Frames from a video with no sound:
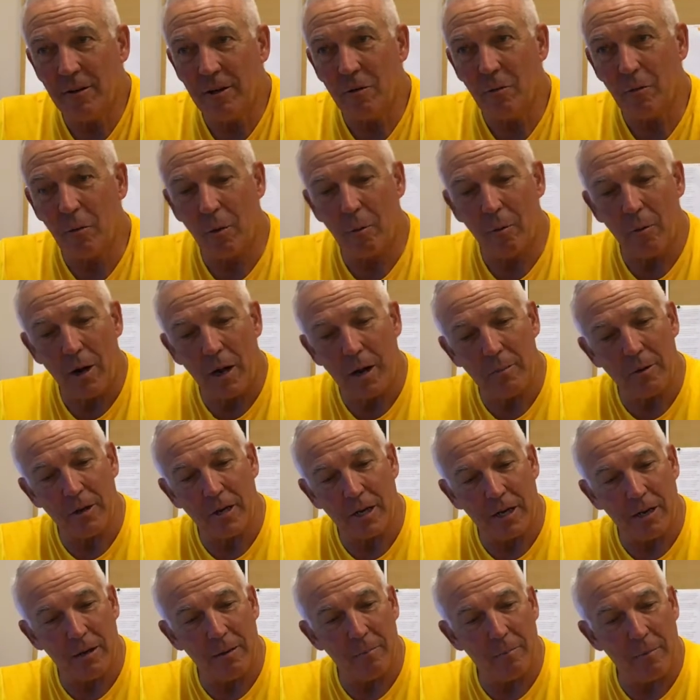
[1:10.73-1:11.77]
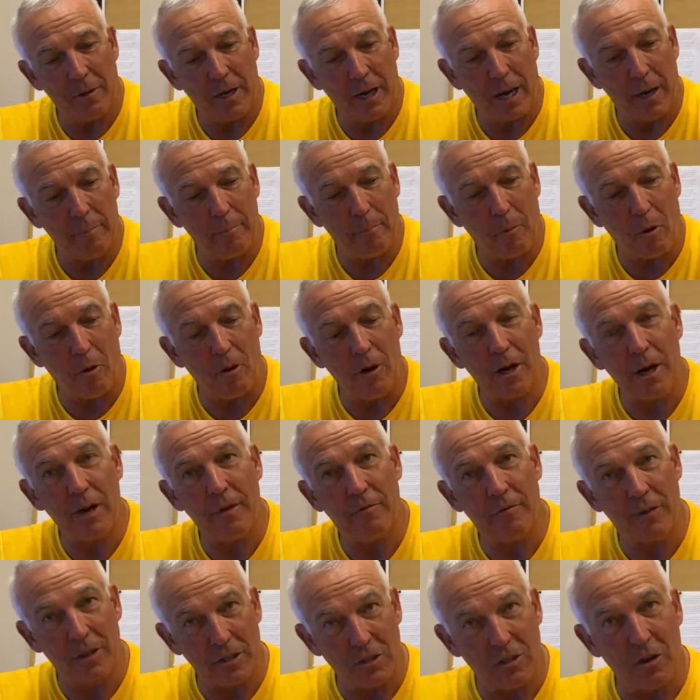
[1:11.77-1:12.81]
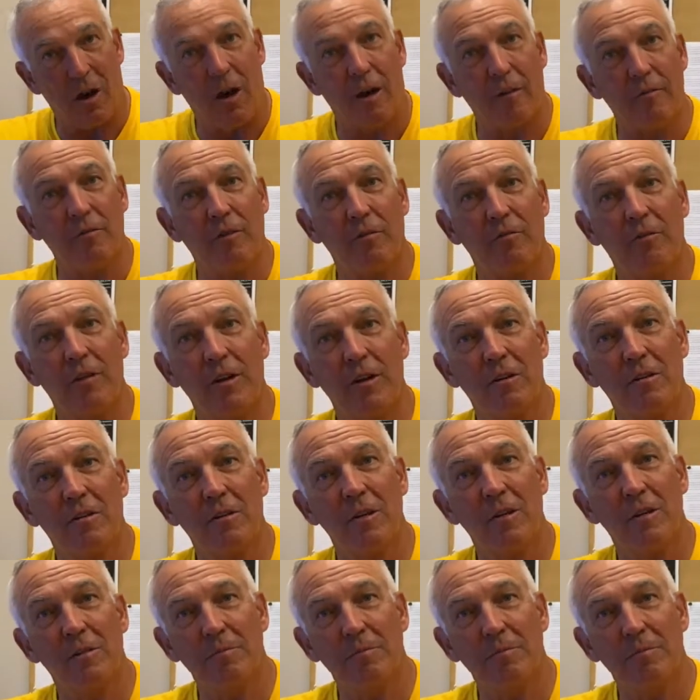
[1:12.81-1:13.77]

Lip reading: we weren't able to keep our defense off the field.